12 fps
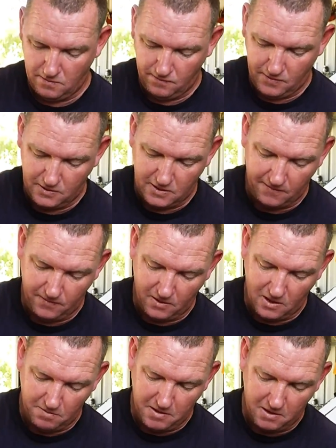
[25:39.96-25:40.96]
This stuff you
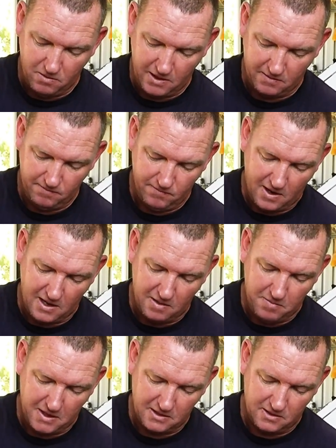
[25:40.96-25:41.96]
got to be quick. I only
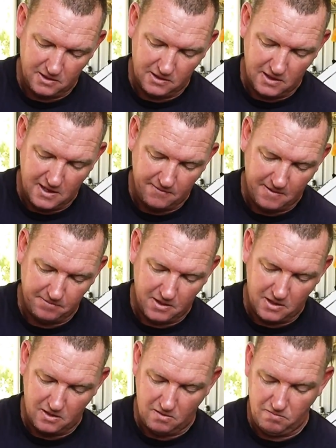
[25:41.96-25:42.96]
mix just enough up to
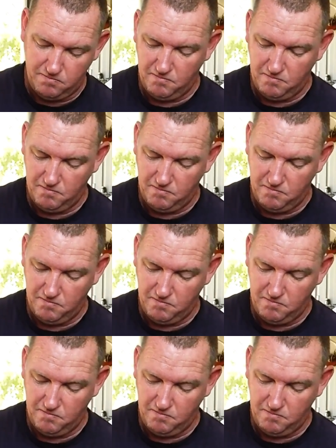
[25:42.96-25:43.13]
do.